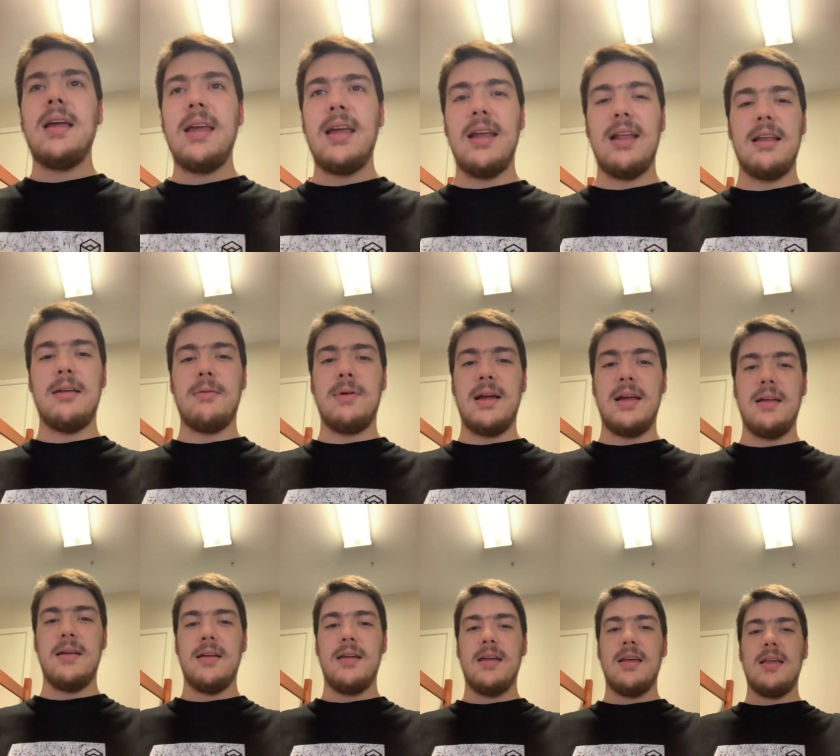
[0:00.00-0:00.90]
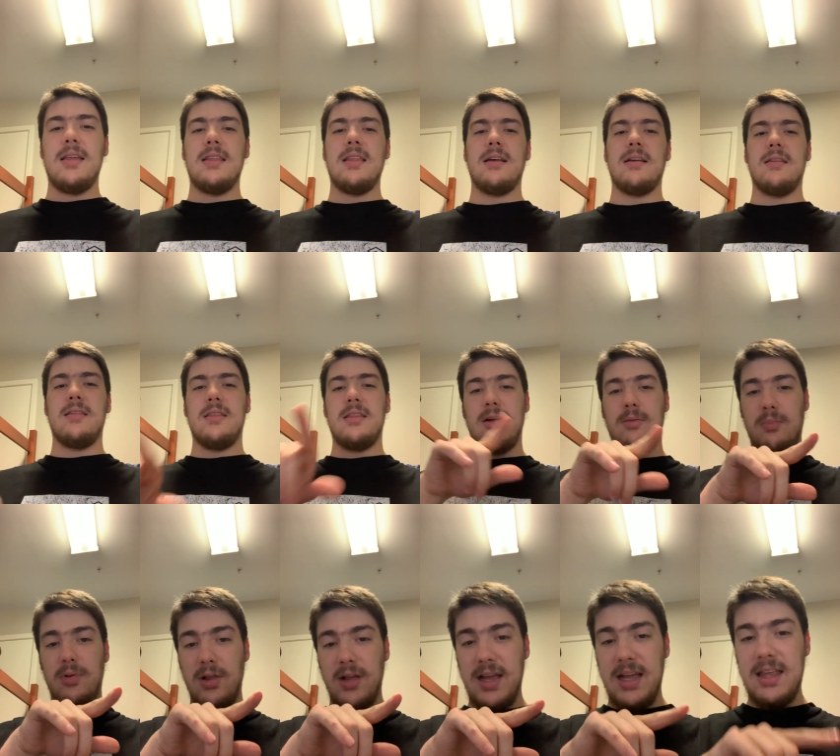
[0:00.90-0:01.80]
anyway, they're
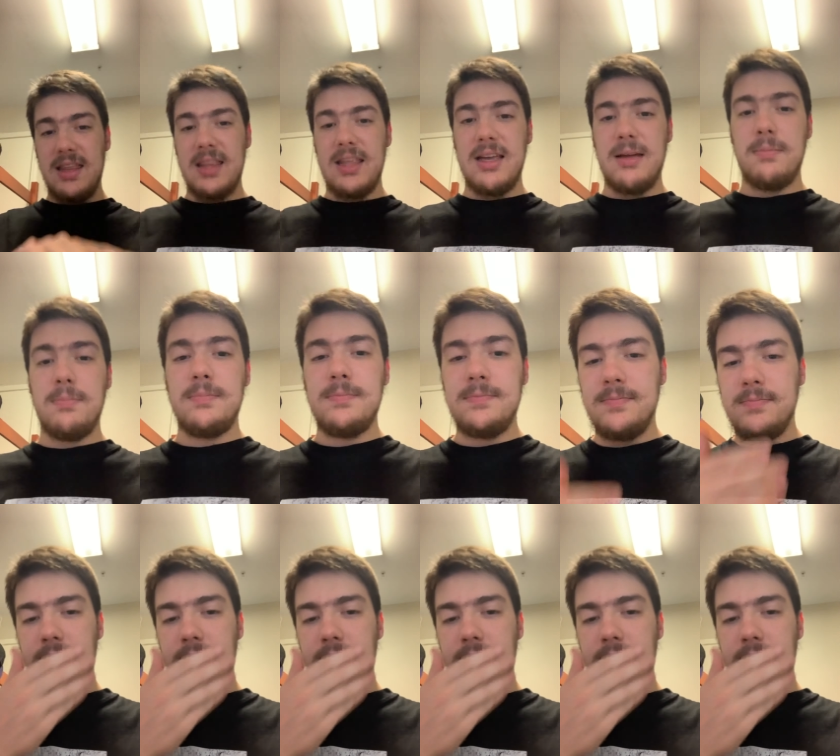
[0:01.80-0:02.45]
playing them.